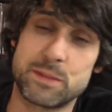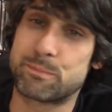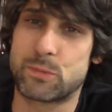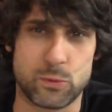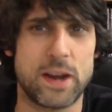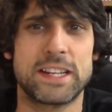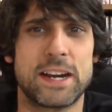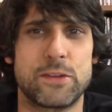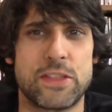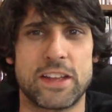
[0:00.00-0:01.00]
He's great at
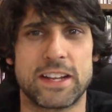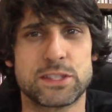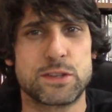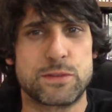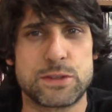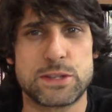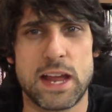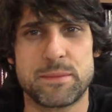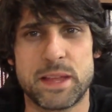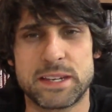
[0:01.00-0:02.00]
everything. That's the first
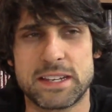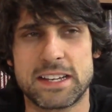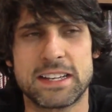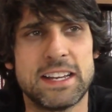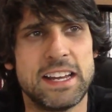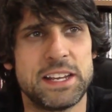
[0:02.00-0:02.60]
time that uh,